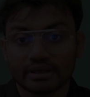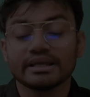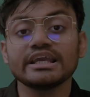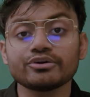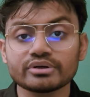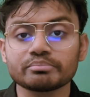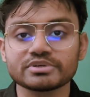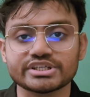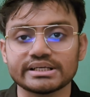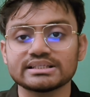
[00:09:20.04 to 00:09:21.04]
Intuitive
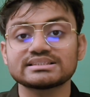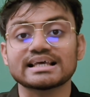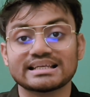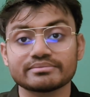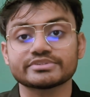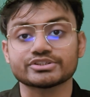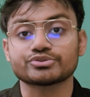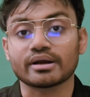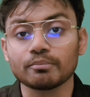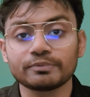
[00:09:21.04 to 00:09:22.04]
machines attempted to
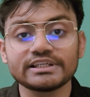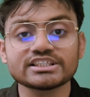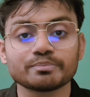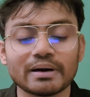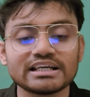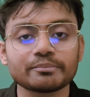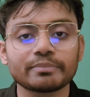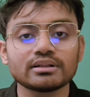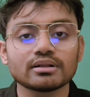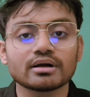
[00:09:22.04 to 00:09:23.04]
accomplish
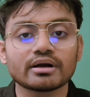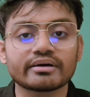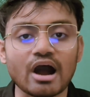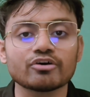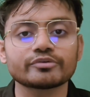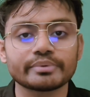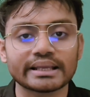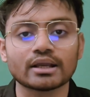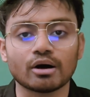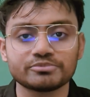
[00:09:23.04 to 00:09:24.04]
multiple
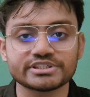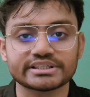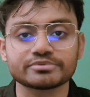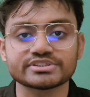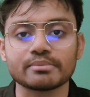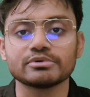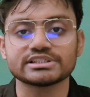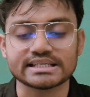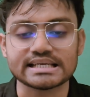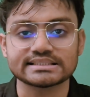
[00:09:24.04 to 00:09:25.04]
groundbreaking objectives
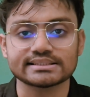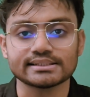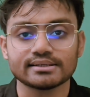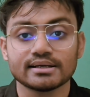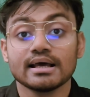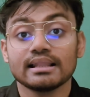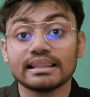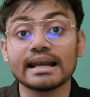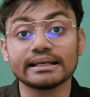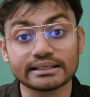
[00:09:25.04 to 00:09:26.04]
simultaneously,
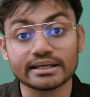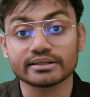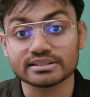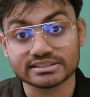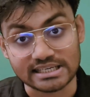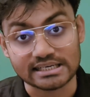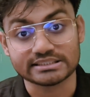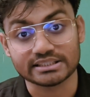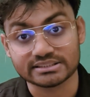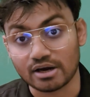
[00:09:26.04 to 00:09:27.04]
landing near the
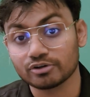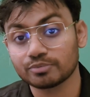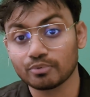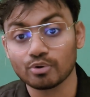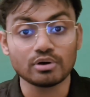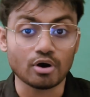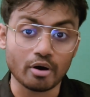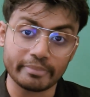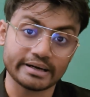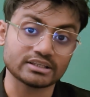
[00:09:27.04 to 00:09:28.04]
challenging South Pole,
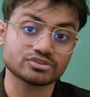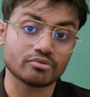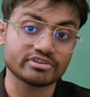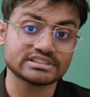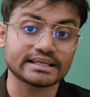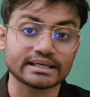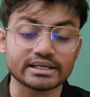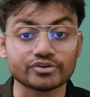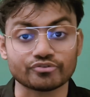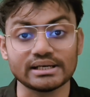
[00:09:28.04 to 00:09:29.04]
operating
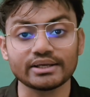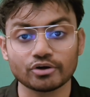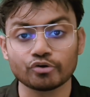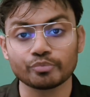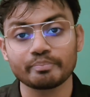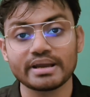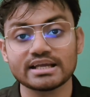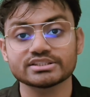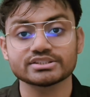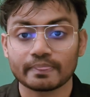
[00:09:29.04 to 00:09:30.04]
sophisticated drilling
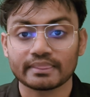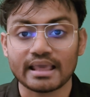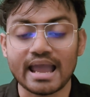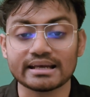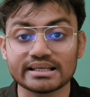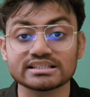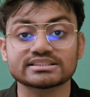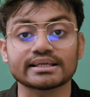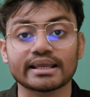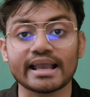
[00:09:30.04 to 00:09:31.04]
equipment, and
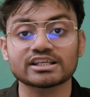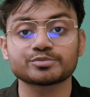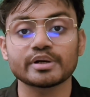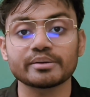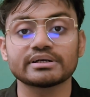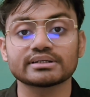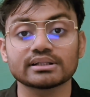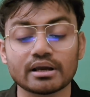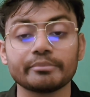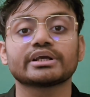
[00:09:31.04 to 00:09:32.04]
testing experimental
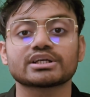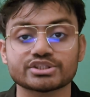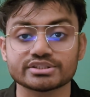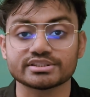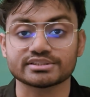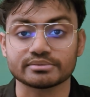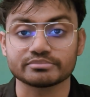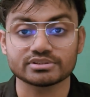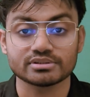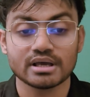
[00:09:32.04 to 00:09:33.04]
communication
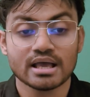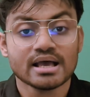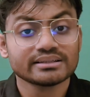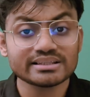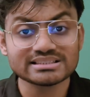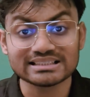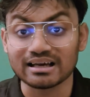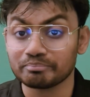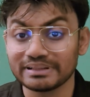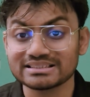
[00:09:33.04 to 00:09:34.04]
systems. This
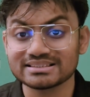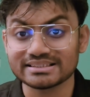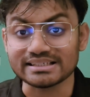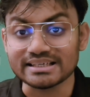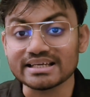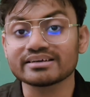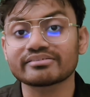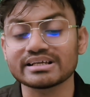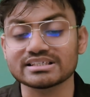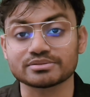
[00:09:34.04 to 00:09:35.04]
complexity
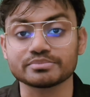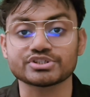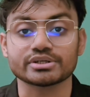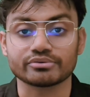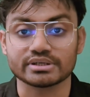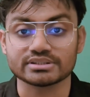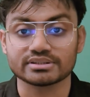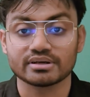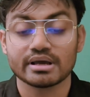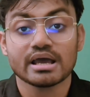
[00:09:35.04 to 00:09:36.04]
increased mission risk.
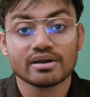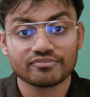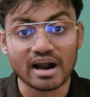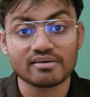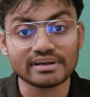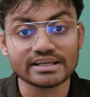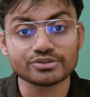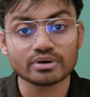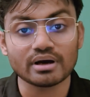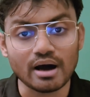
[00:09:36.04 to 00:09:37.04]
Firefly
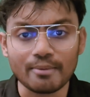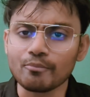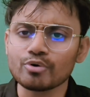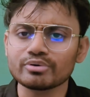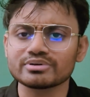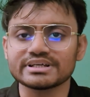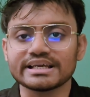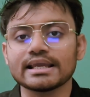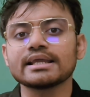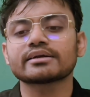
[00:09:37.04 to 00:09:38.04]
took a more
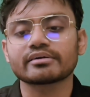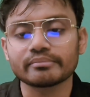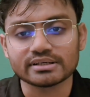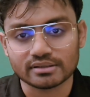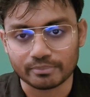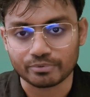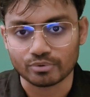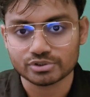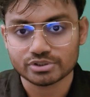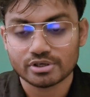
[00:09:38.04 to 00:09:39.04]
incremental
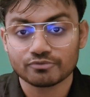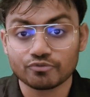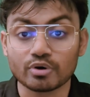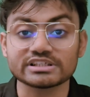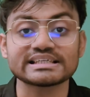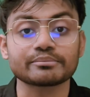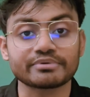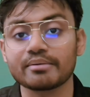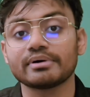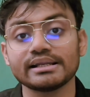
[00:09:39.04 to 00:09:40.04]
approach, focusing
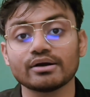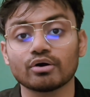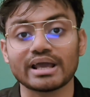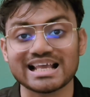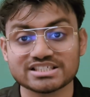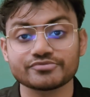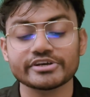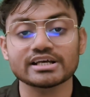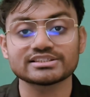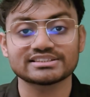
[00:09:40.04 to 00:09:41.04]
primarily on achieving
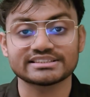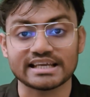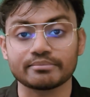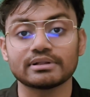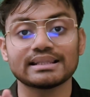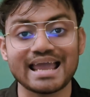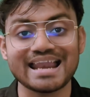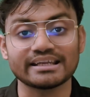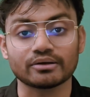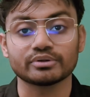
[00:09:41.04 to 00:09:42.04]
a stable
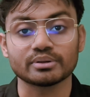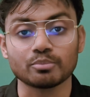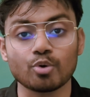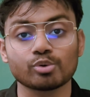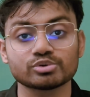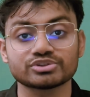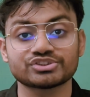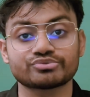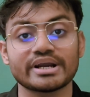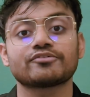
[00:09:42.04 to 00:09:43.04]
landing with a more
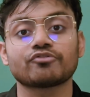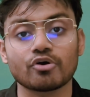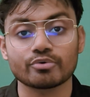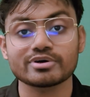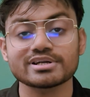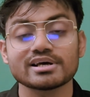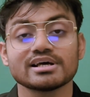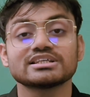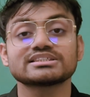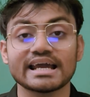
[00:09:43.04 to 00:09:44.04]
straightforward
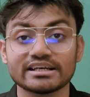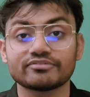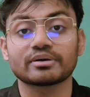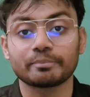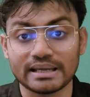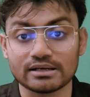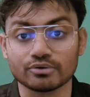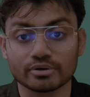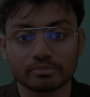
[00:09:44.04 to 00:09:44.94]
scientific payload.